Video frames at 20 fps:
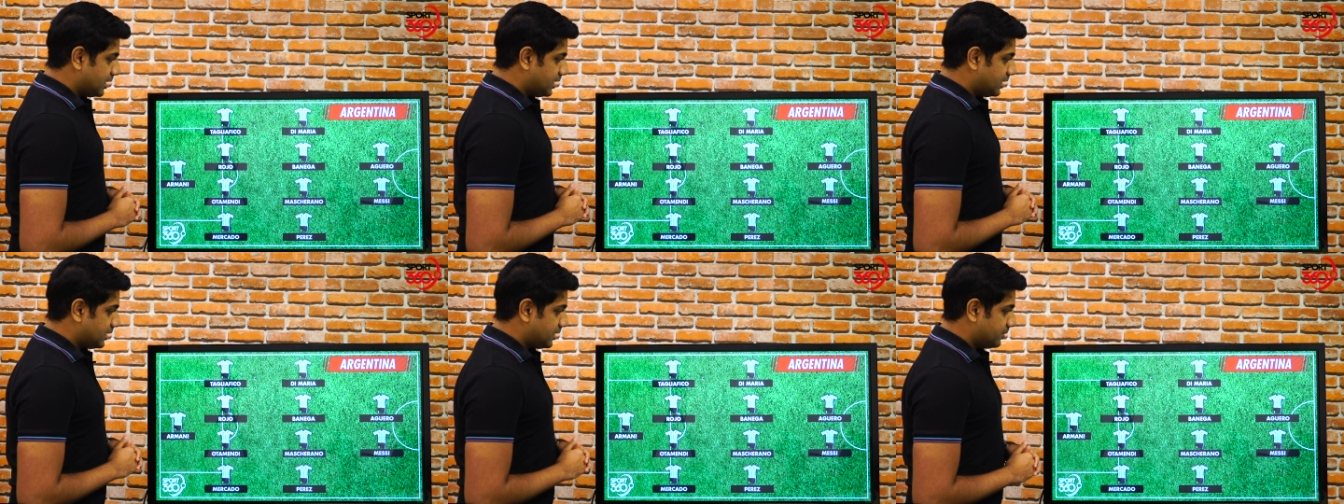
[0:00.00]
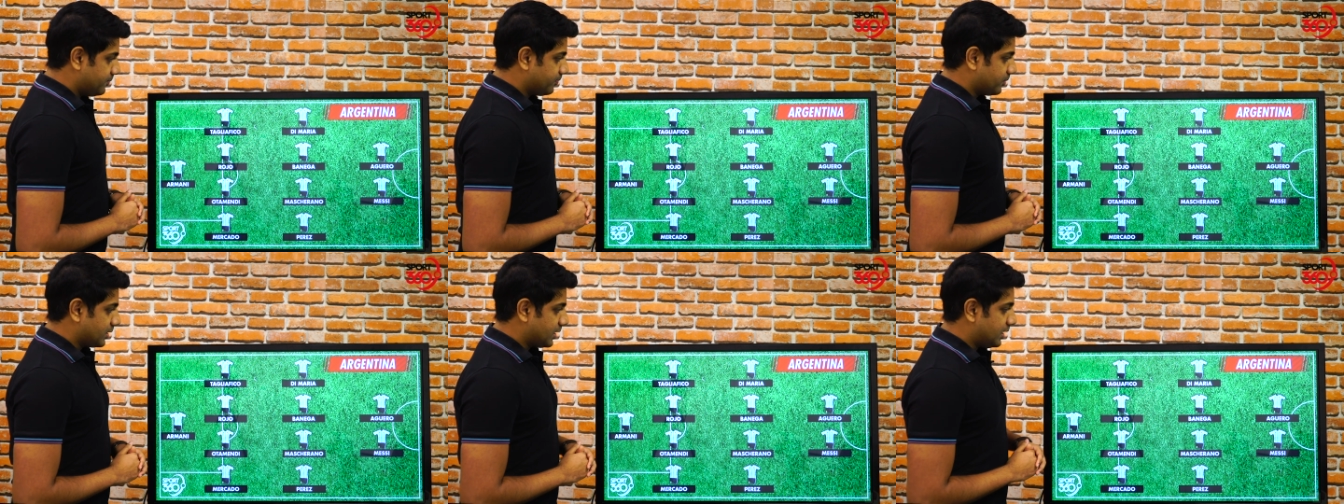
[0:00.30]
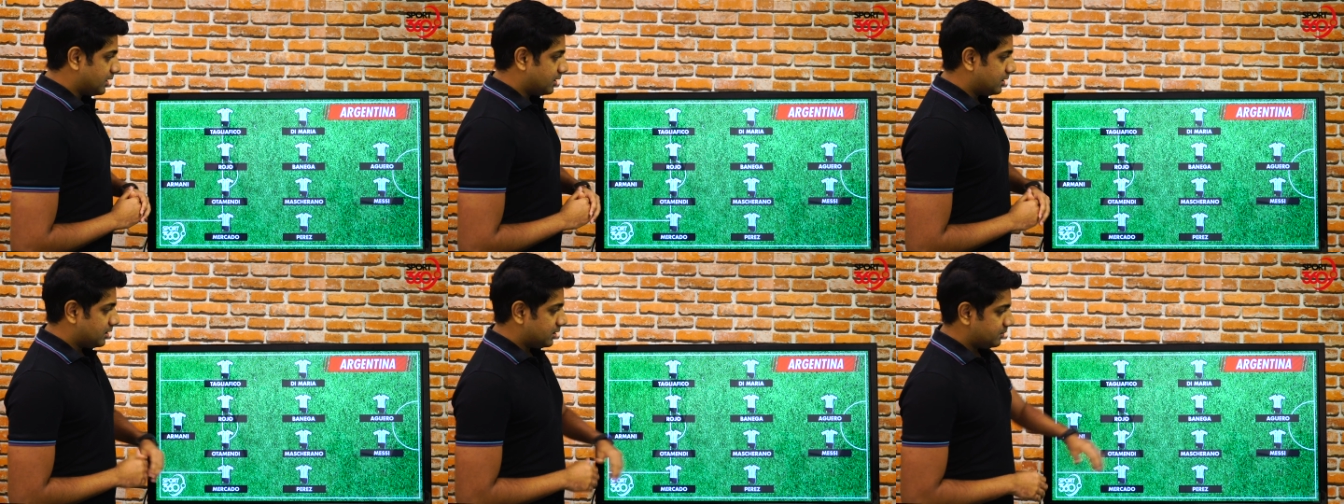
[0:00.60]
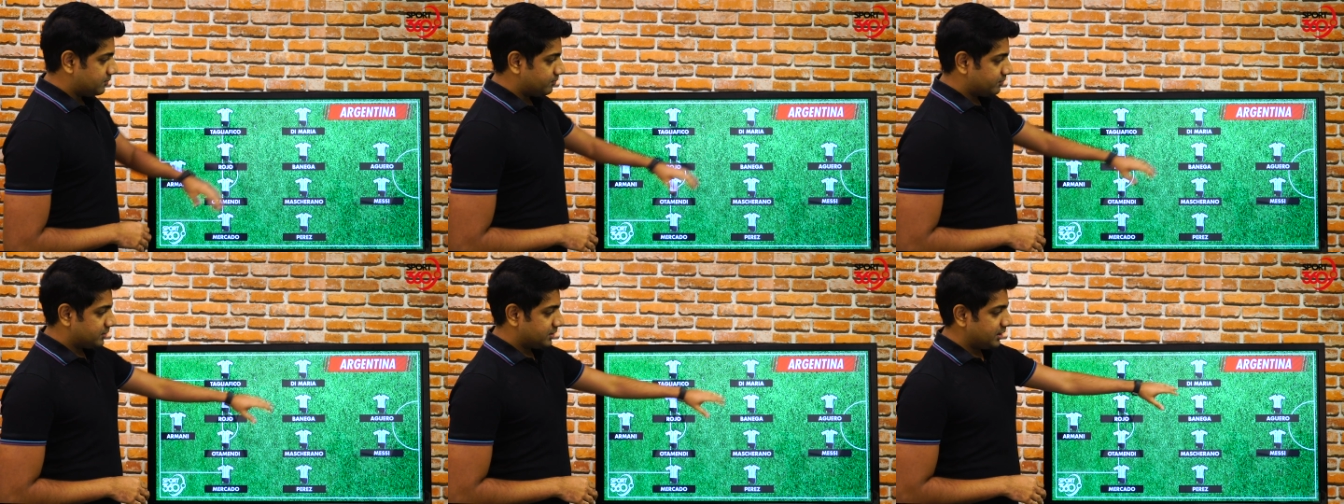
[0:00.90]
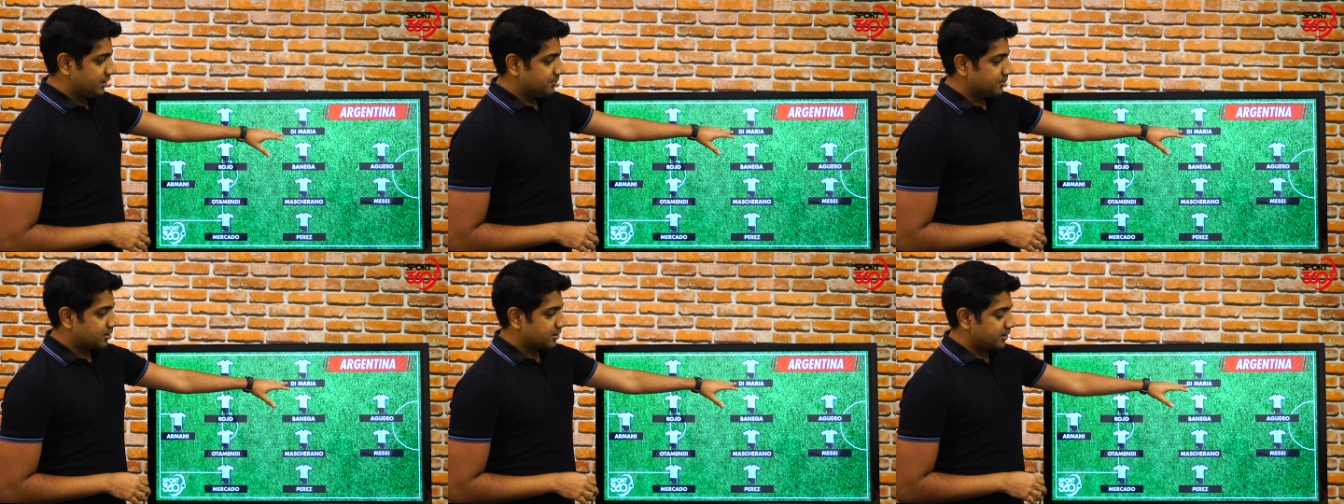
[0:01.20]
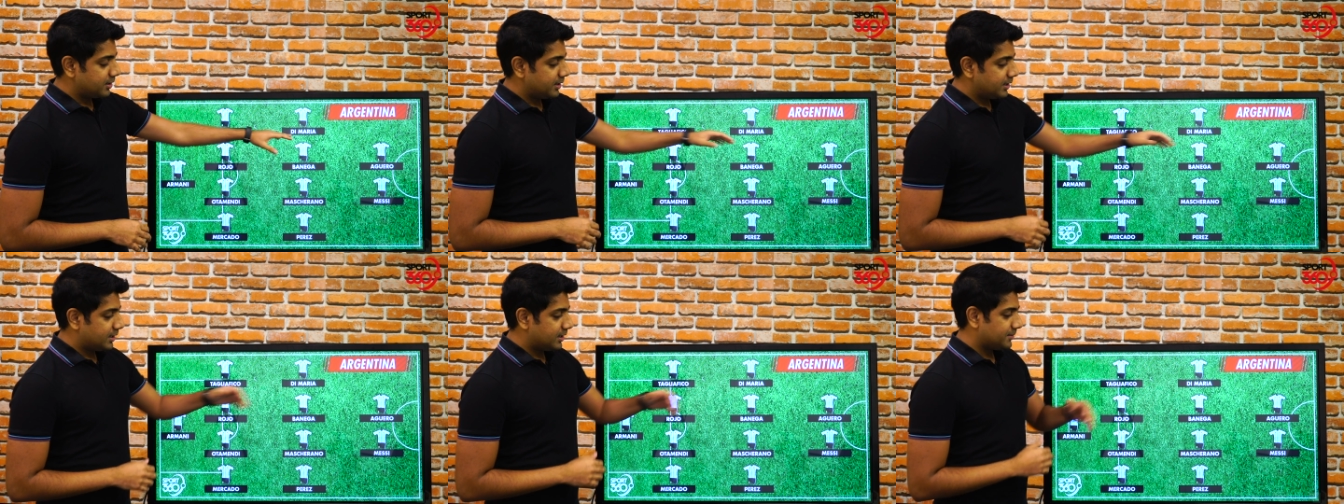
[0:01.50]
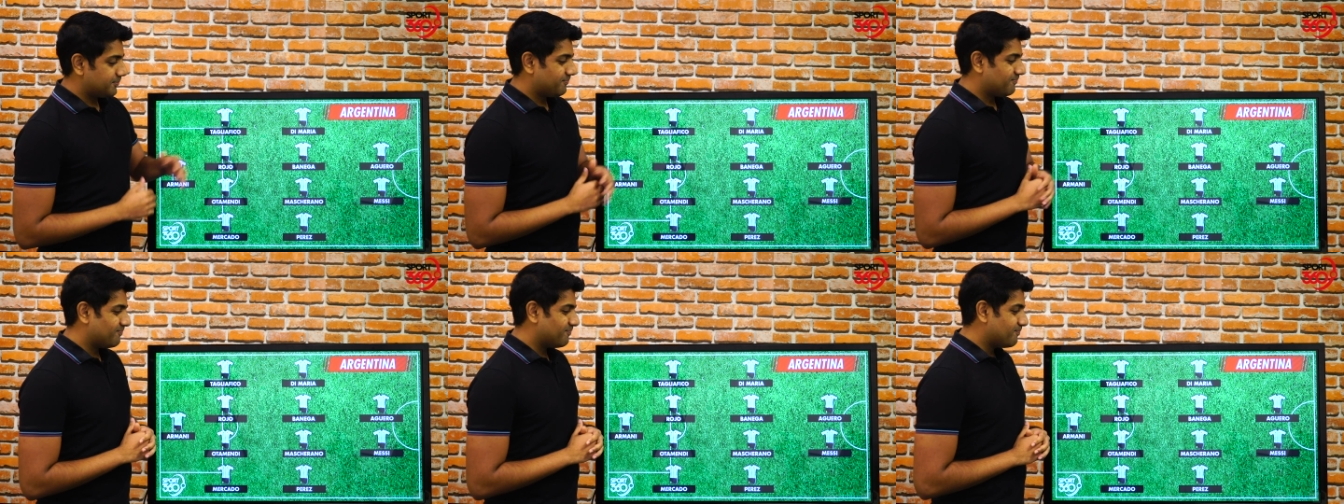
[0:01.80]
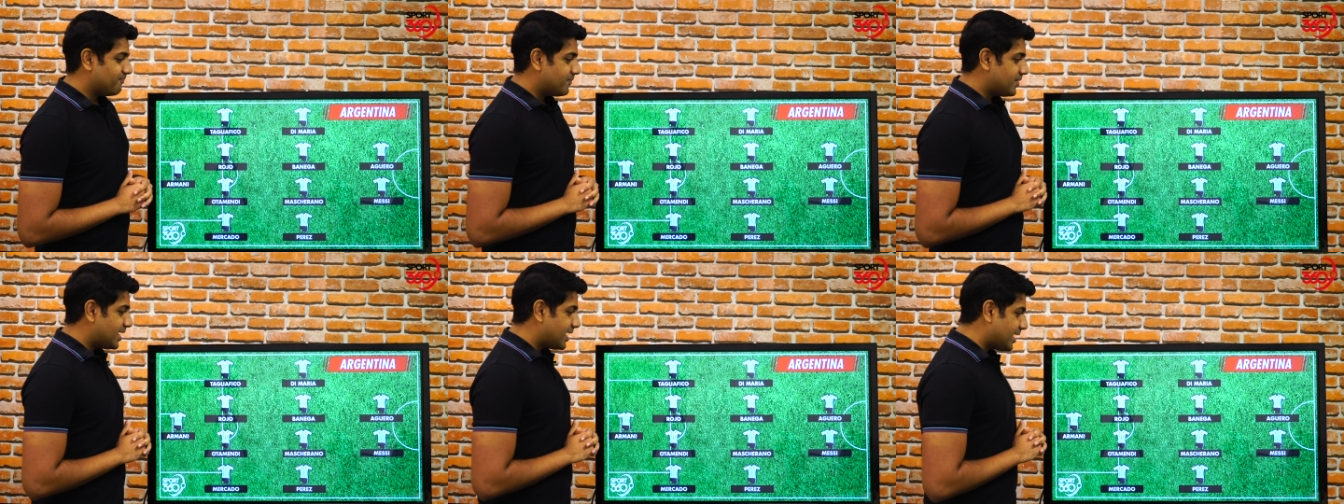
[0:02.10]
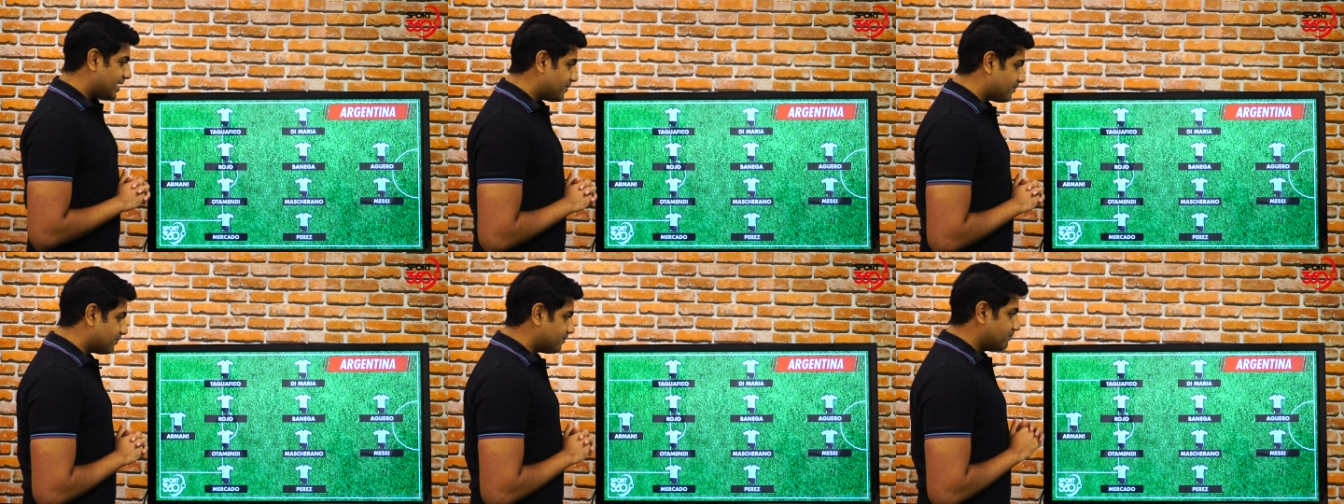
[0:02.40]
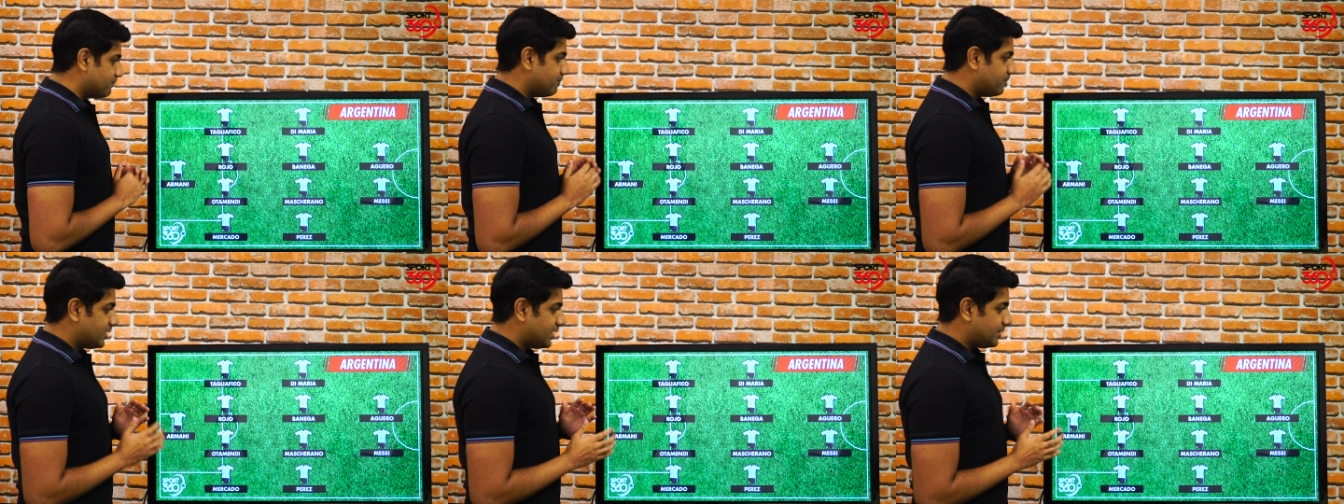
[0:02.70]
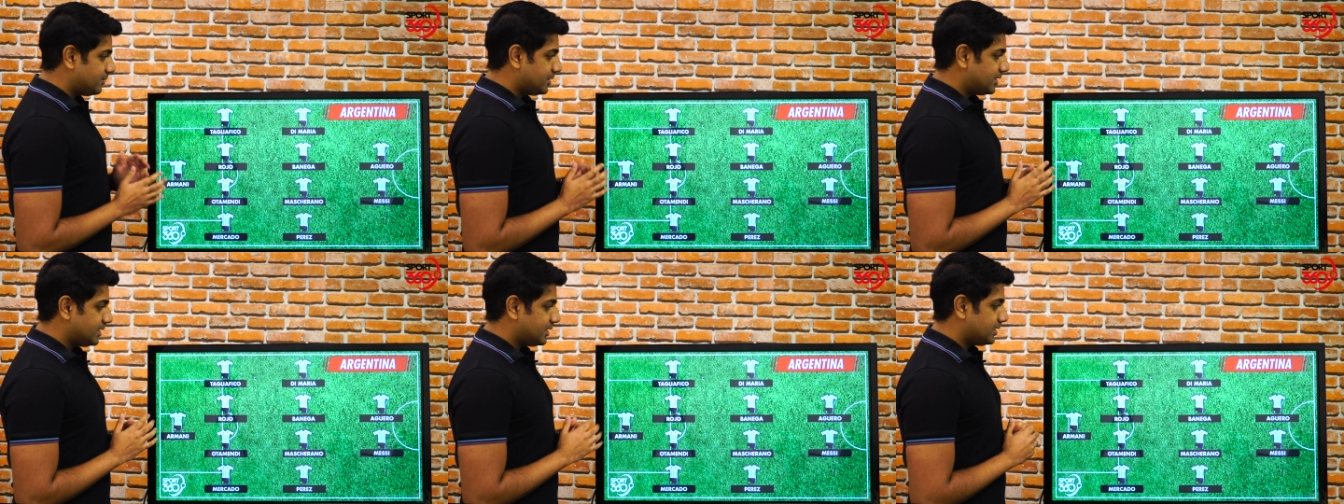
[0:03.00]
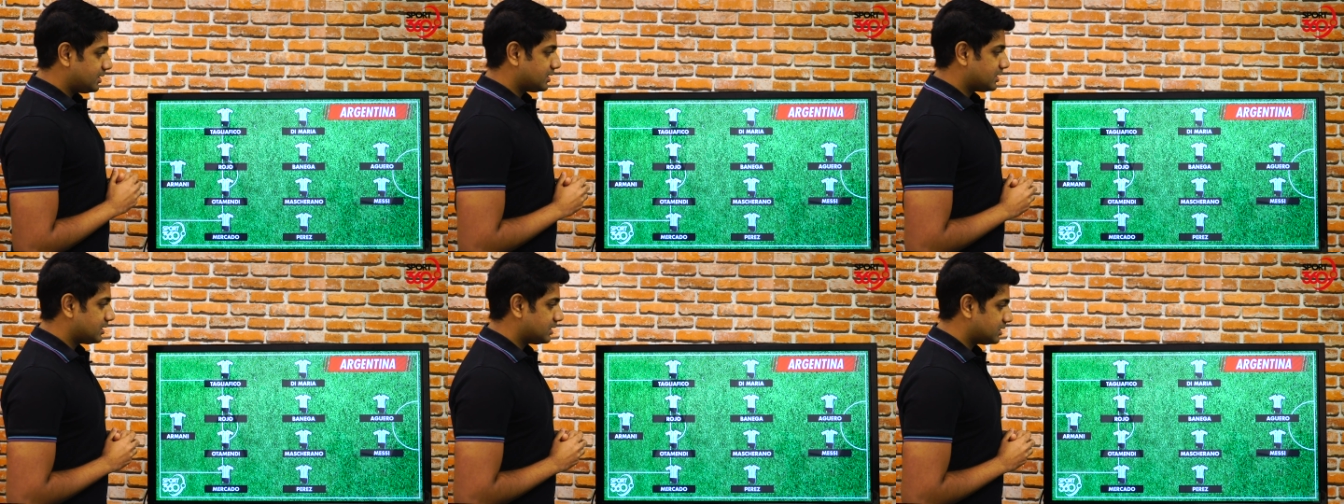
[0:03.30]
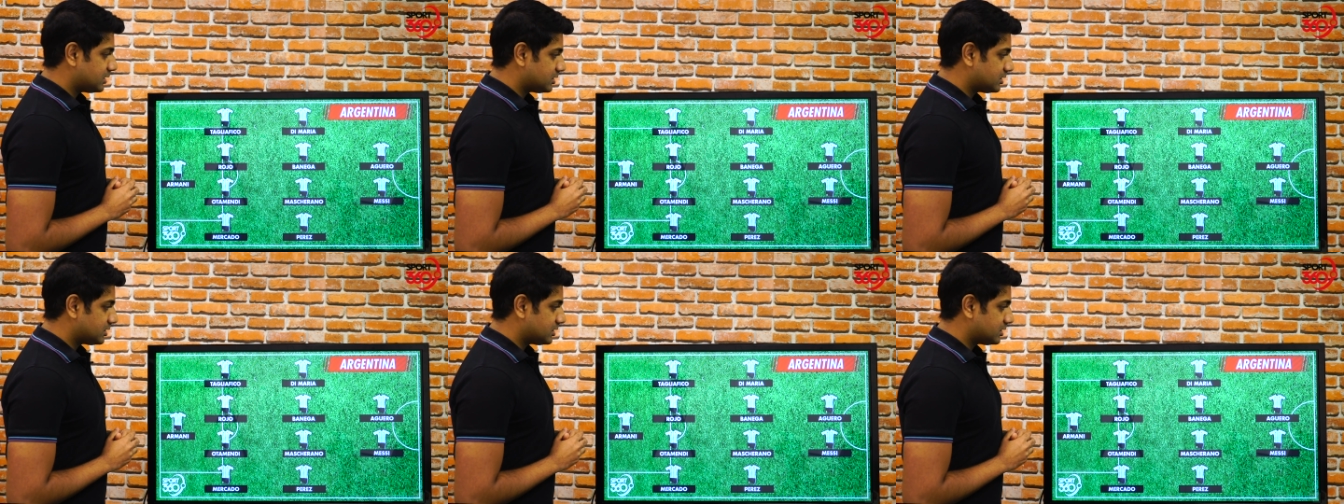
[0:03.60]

Um, uh, Di Maria may maybe